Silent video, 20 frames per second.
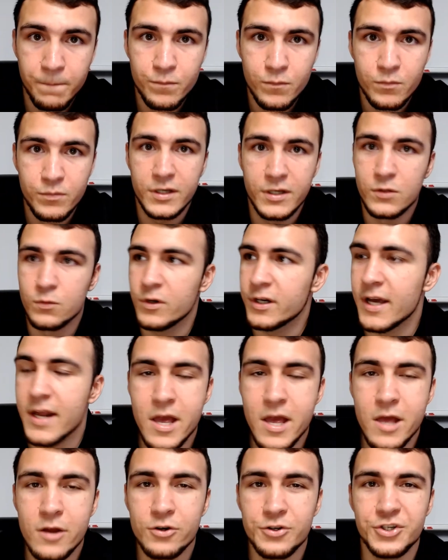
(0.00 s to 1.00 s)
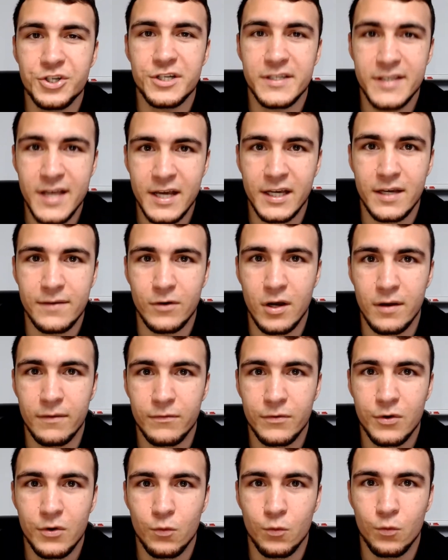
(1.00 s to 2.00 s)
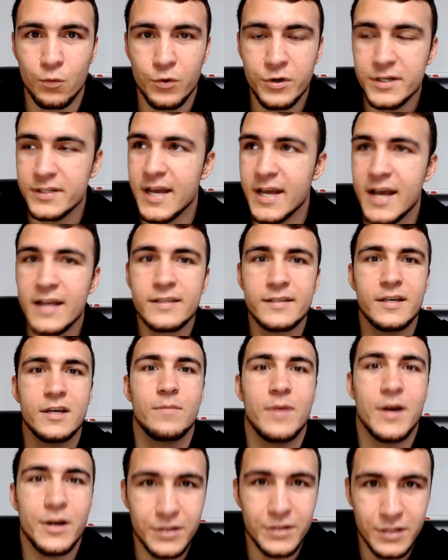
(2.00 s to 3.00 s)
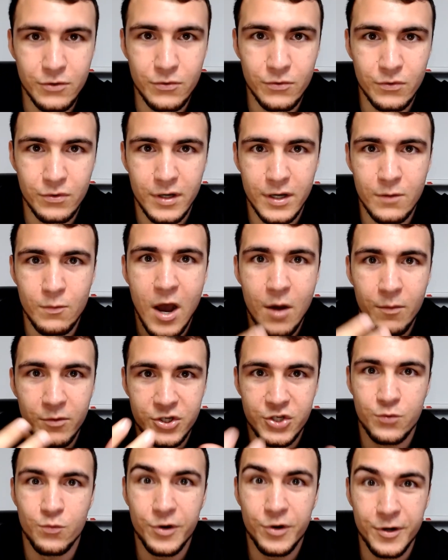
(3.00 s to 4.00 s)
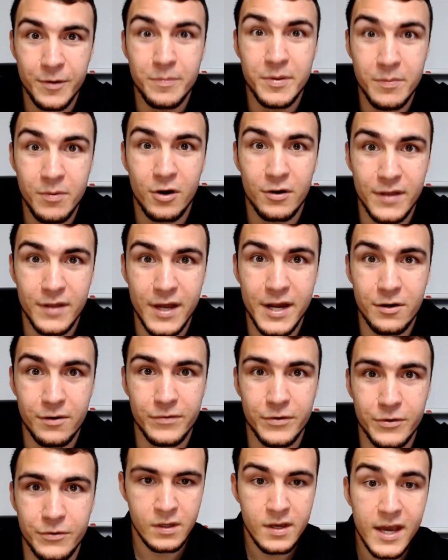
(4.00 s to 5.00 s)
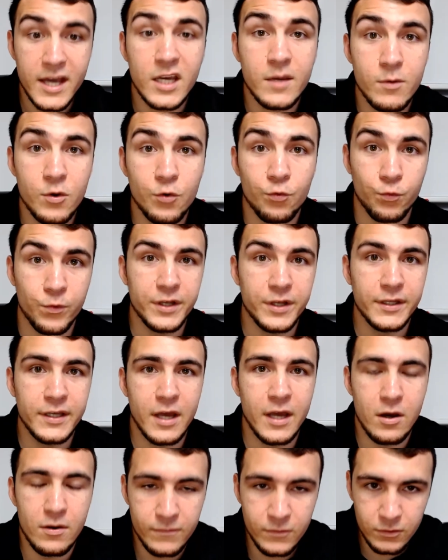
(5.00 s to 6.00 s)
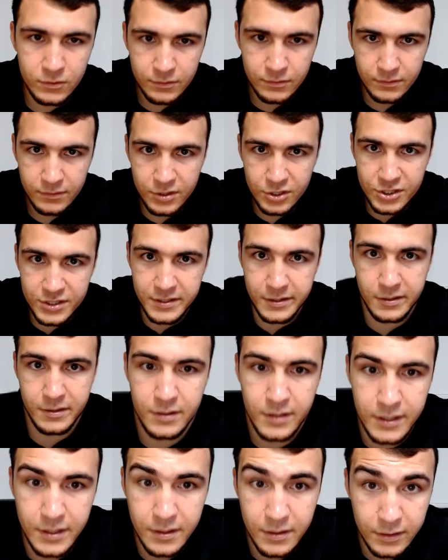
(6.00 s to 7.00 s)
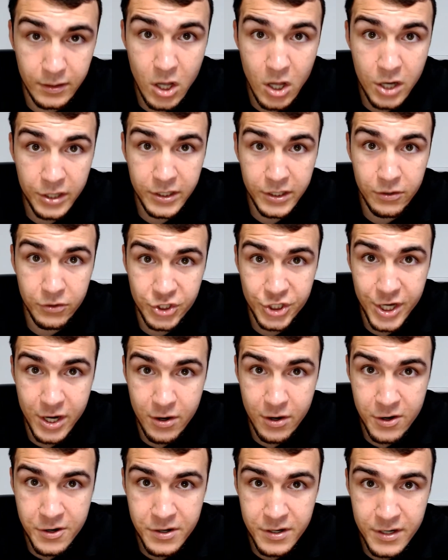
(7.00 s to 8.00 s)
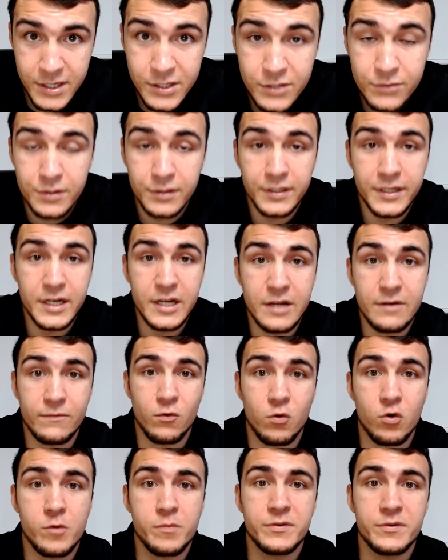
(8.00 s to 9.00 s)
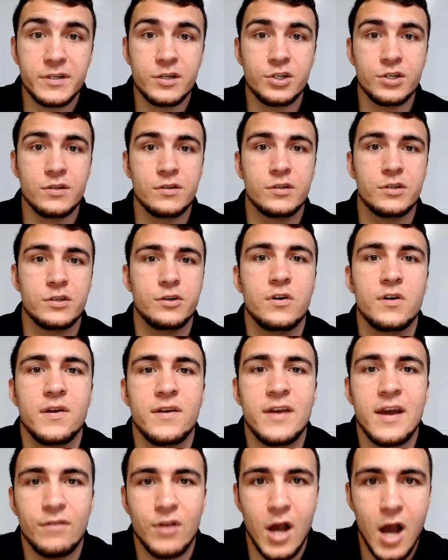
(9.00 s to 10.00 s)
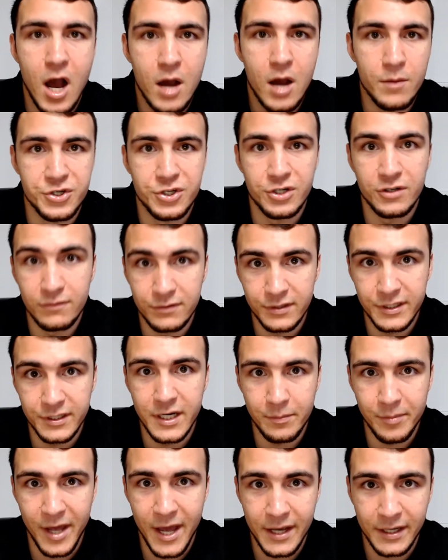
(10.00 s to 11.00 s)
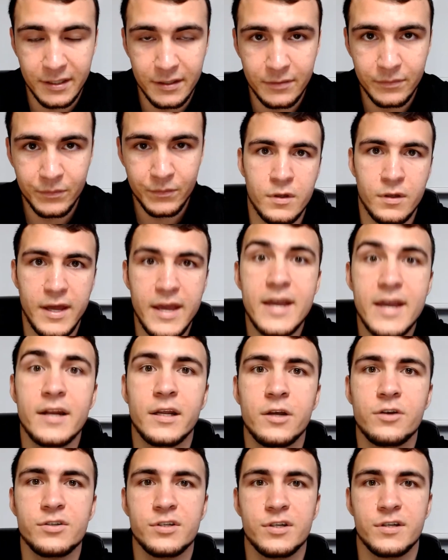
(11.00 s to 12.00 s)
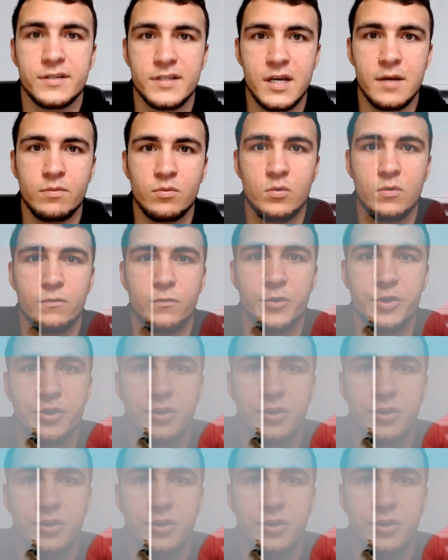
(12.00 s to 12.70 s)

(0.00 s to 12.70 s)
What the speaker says: because what kind of energy does that give off? What does that say about you and how much you want to be part of that interview? It can be really helpful to just lock your chair into a leaning forward position so you don't even have the option of leaning back. And here's an example of what you're